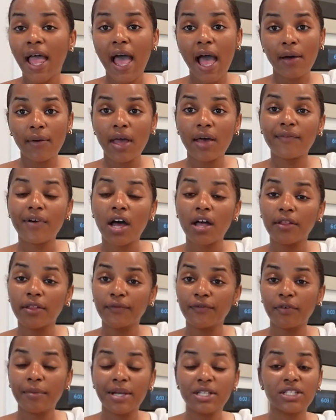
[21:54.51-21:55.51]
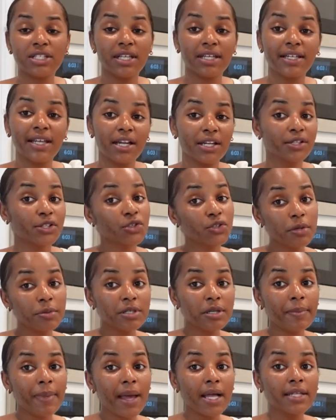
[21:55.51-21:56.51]
I will have all the information linked down in the
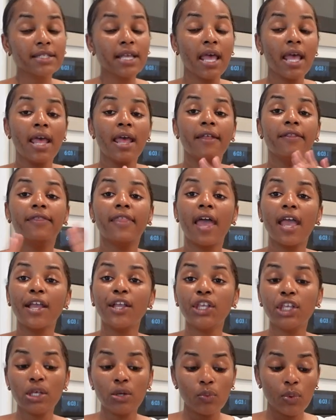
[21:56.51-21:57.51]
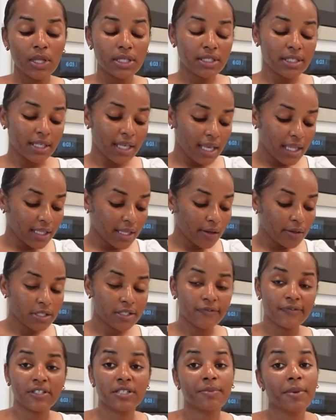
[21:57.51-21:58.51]
description box. Thank you once again,
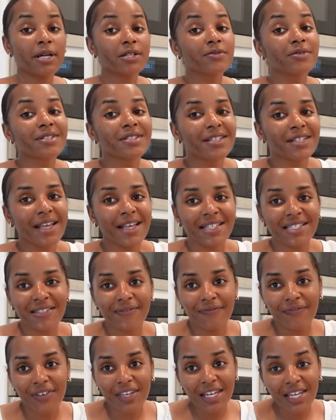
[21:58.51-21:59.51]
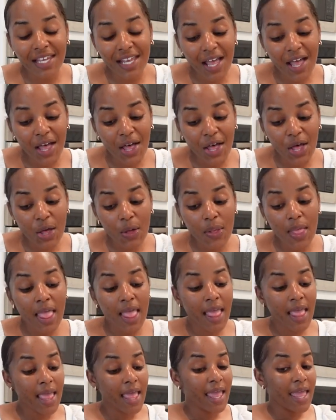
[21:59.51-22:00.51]
Lotus, for sponsoring today's video.
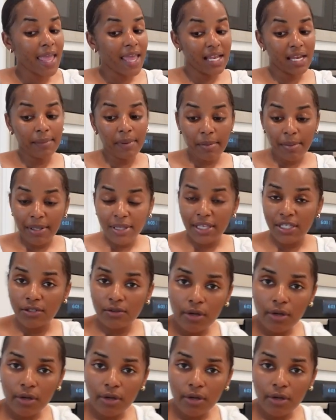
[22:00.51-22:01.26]
And let me put these